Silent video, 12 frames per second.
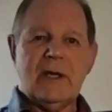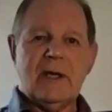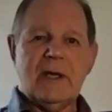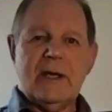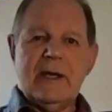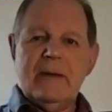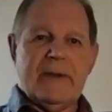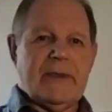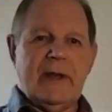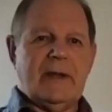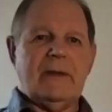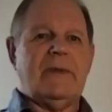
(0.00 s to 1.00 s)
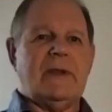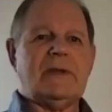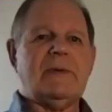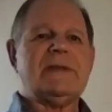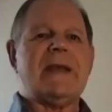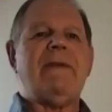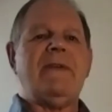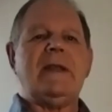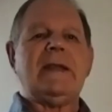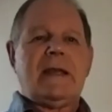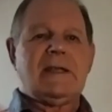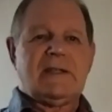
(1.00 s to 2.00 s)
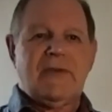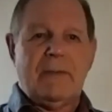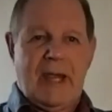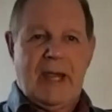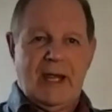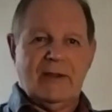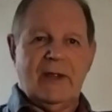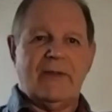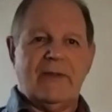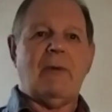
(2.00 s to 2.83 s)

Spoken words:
And this was evidence for me that there were